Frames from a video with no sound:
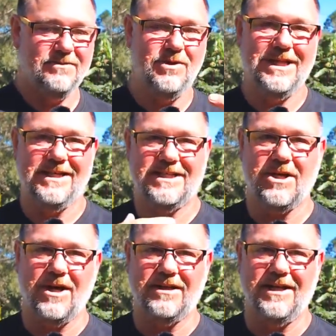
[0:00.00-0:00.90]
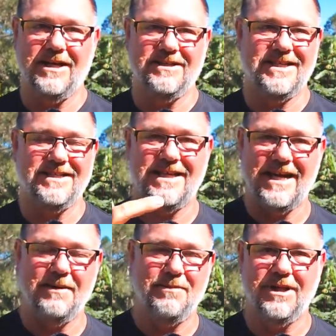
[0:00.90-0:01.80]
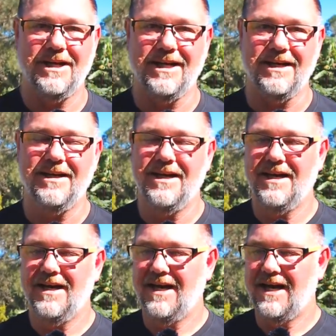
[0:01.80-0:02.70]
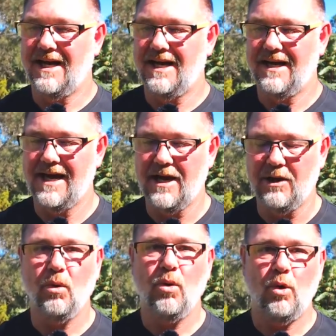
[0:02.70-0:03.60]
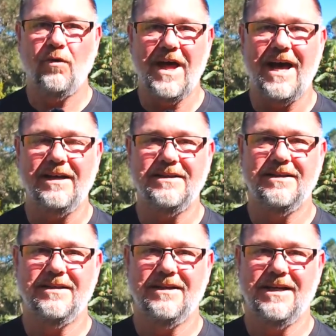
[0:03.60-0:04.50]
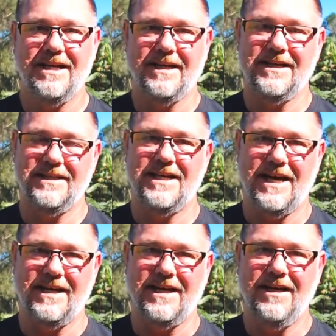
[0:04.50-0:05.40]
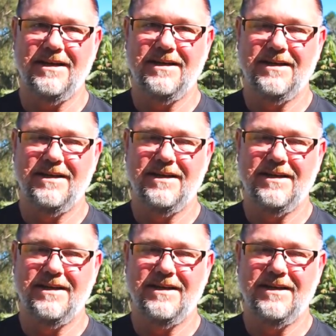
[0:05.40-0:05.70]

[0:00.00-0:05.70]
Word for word: really cycling, sustainability, and all that in a container,